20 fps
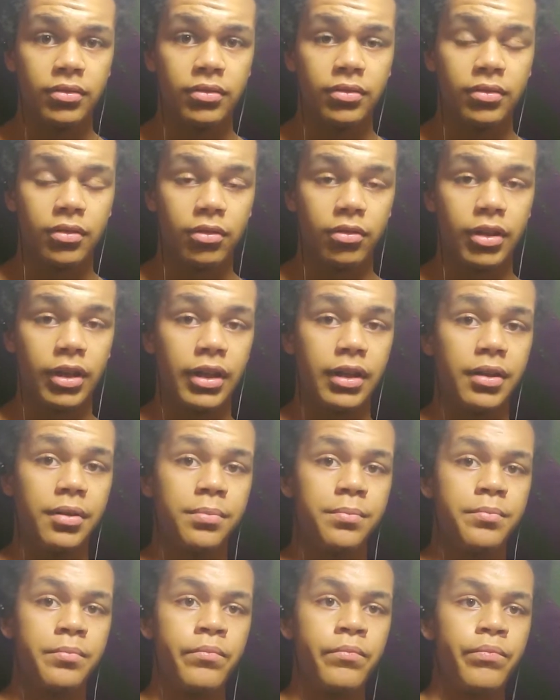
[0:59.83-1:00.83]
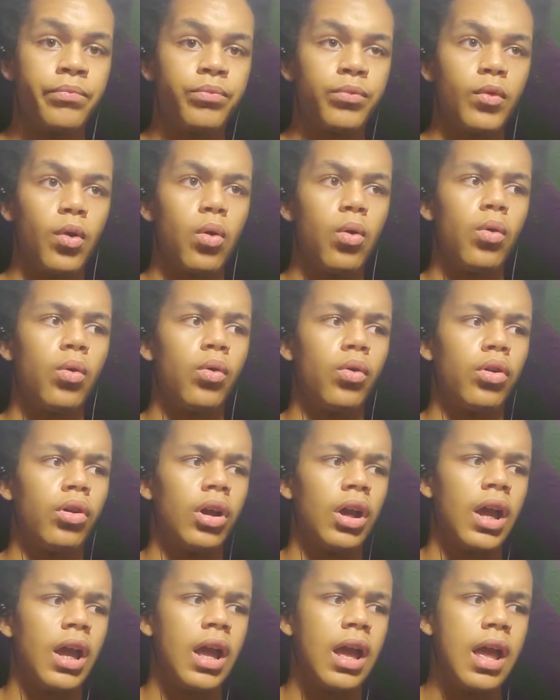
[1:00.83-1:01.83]
okay?
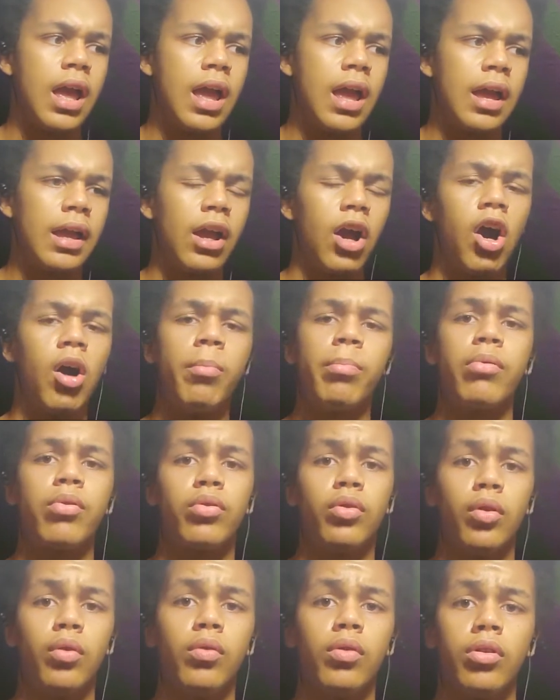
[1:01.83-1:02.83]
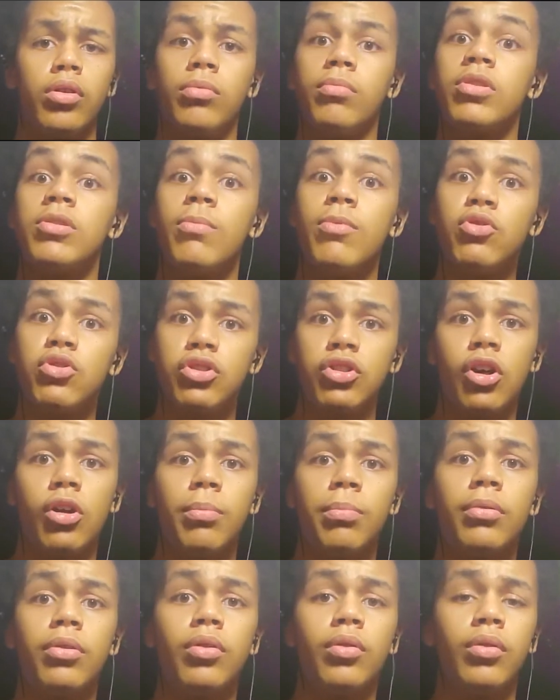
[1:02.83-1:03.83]
Or a upper lower. It's mostly
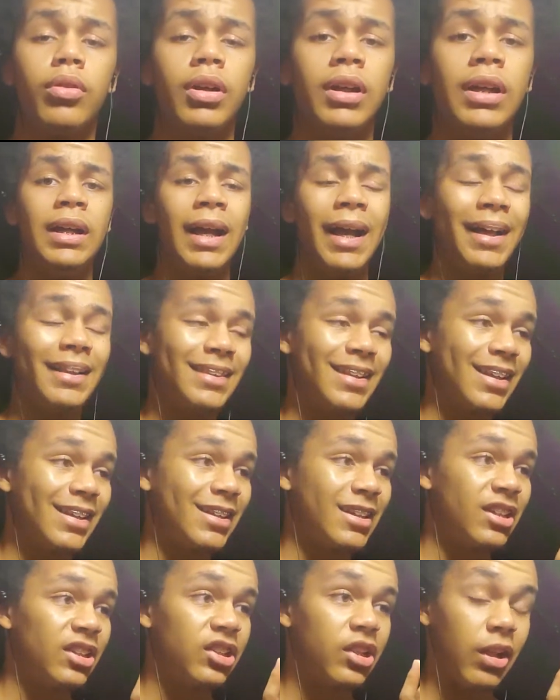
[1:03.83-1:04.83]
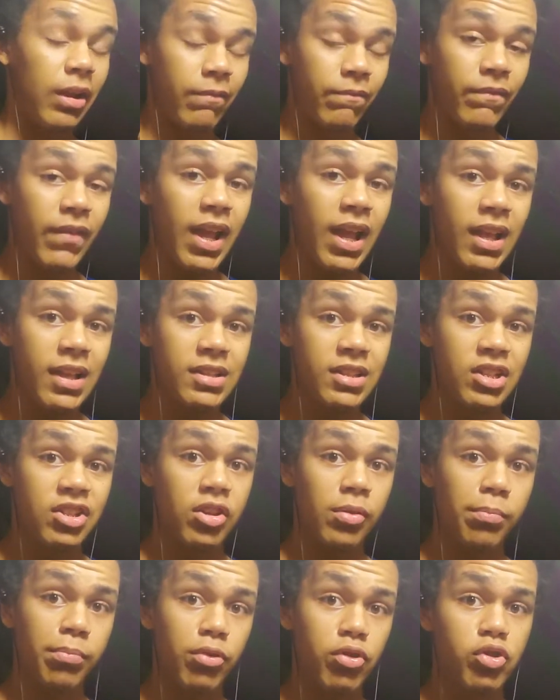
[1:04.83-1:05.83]
upper lower. And then the advanced is a
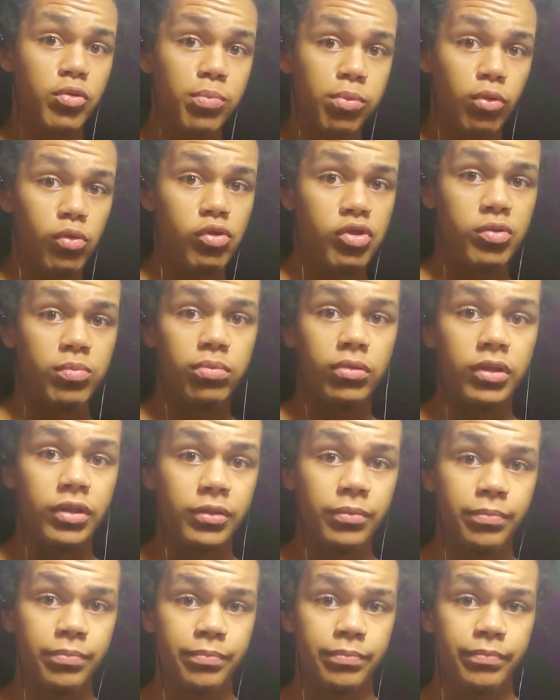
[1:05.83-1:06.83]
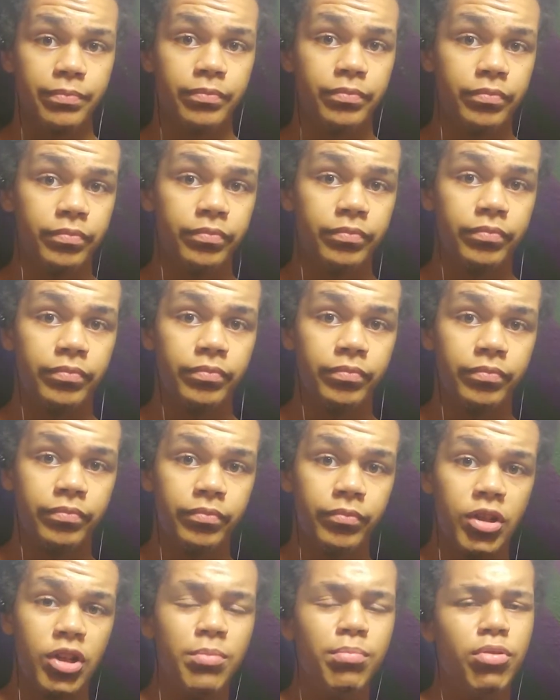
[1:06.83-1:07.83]
push-pull split.
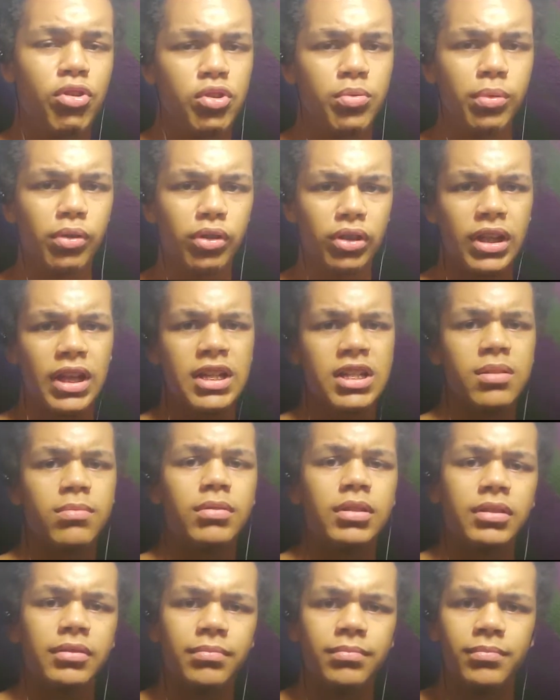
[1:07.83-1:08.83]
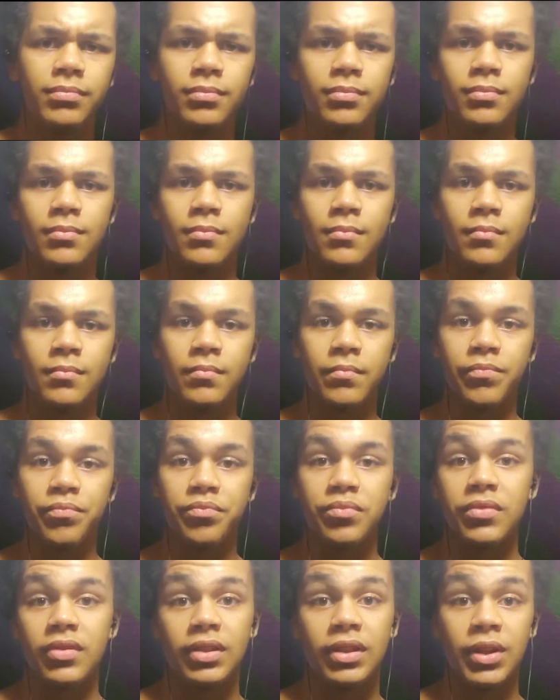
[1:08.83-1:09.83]
Push-pull leg split.
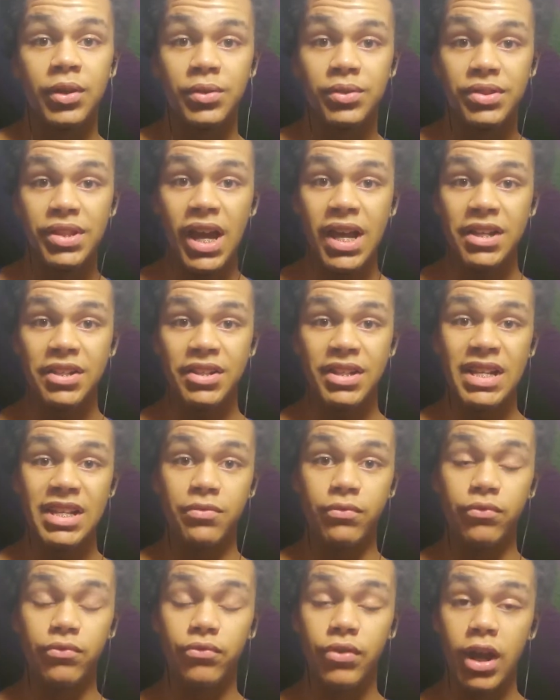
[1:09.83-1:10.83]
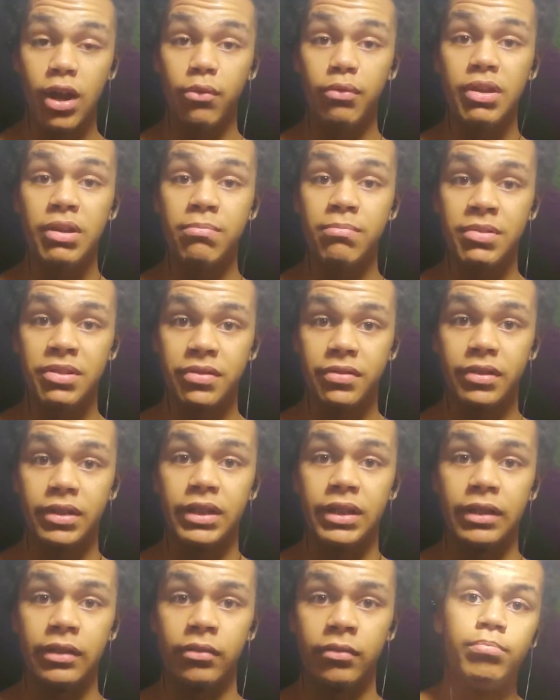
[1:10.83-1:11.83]
Now that is very
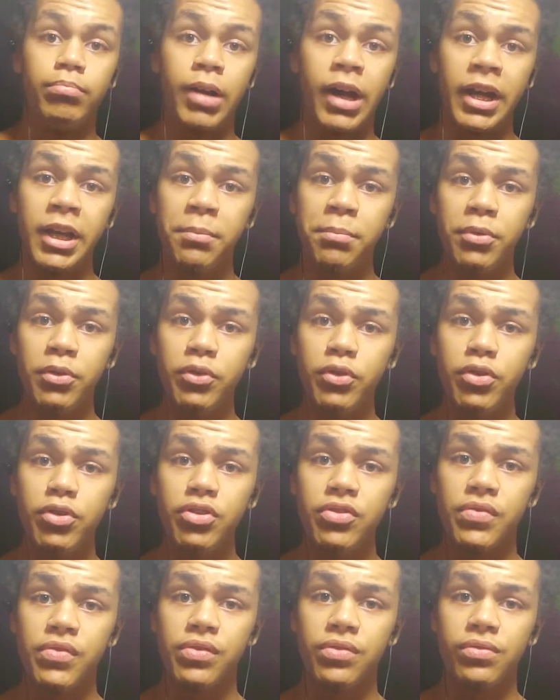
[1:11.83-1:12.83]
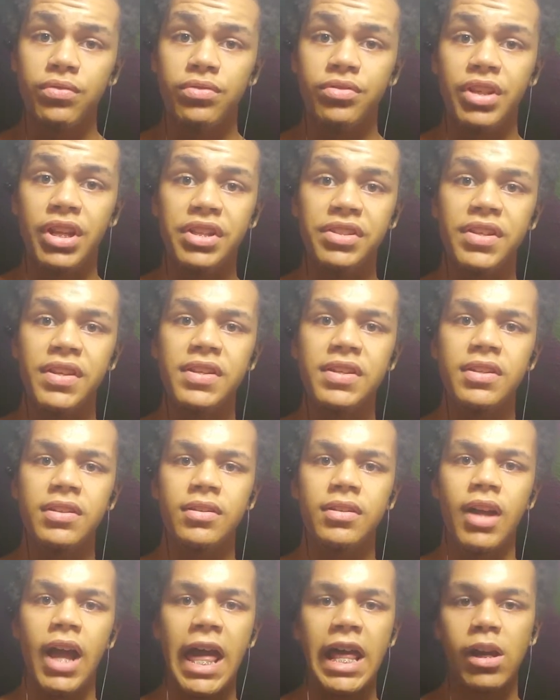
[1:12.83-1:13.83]
misleading. Bodybuilders, they take
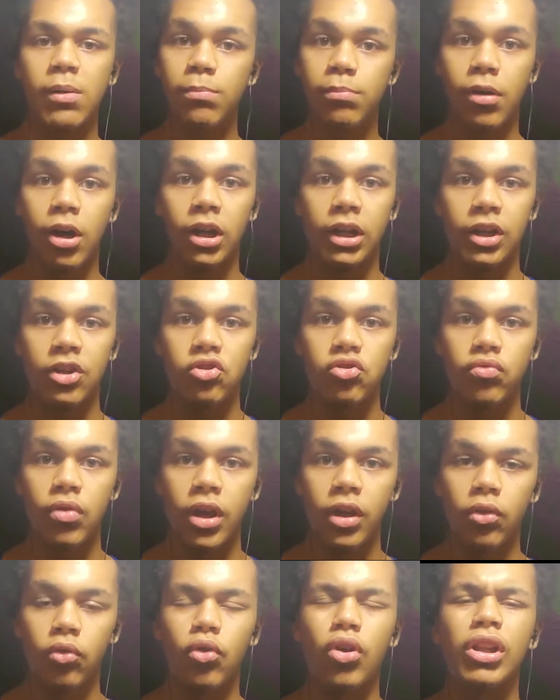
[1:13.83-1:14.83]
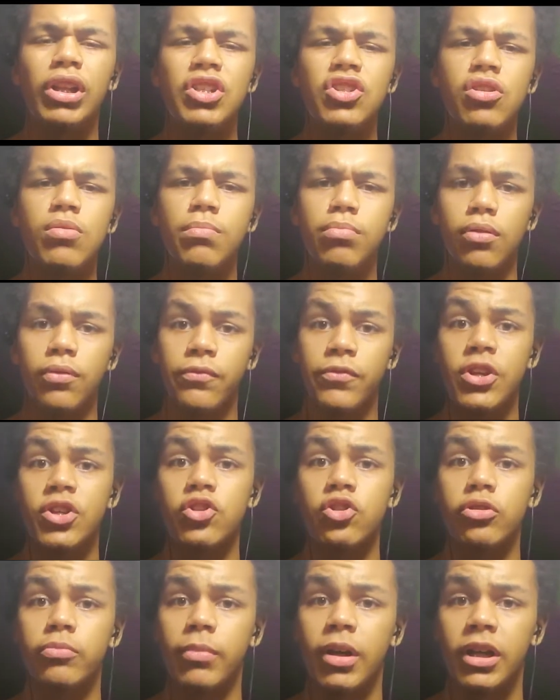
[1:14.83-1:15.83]
anabolics, right? Or at least
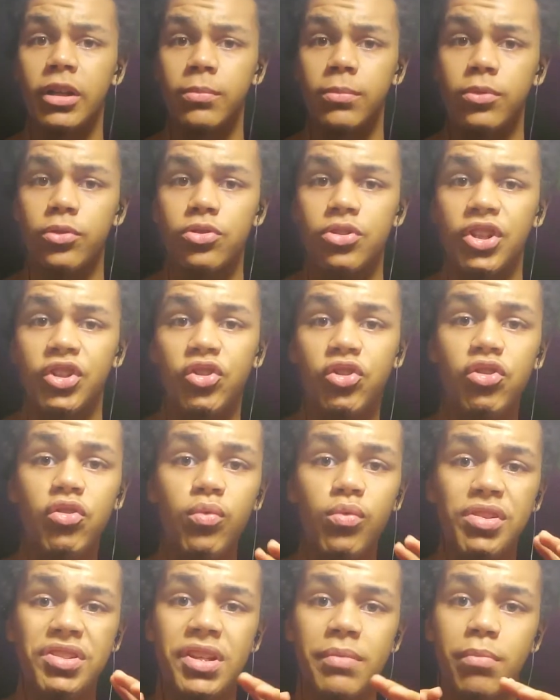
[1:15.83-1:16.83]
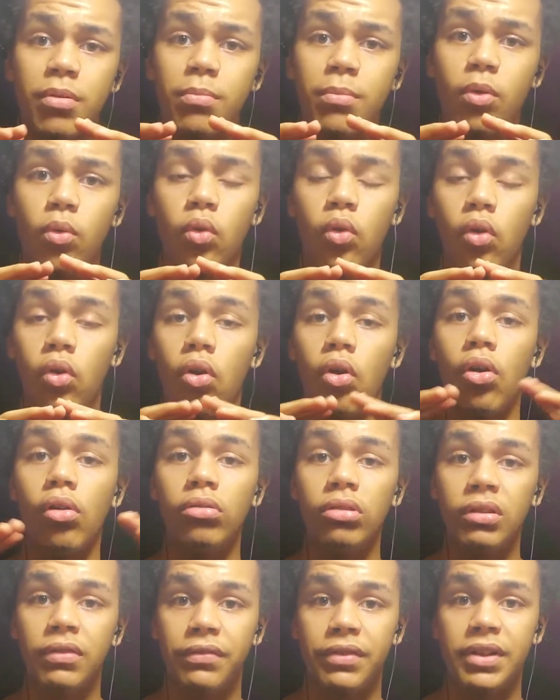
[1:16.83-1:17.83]
professional bodybuilders. And they're the ones that promote
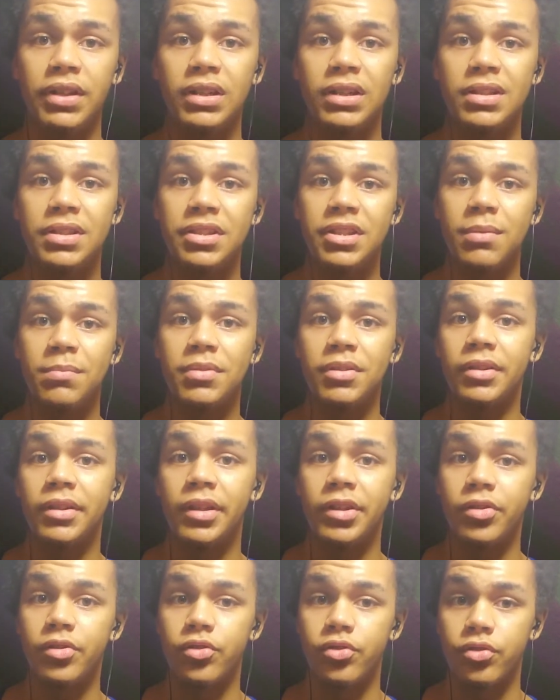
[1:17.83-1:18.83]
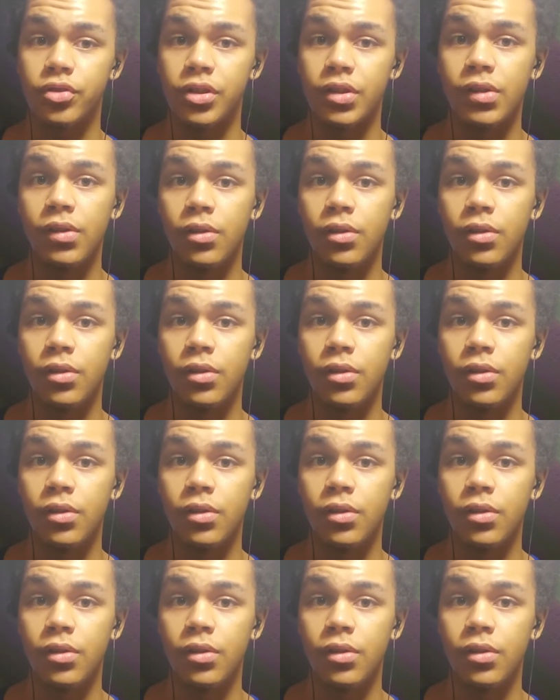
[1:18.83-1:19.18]
all the fitness tips in the industry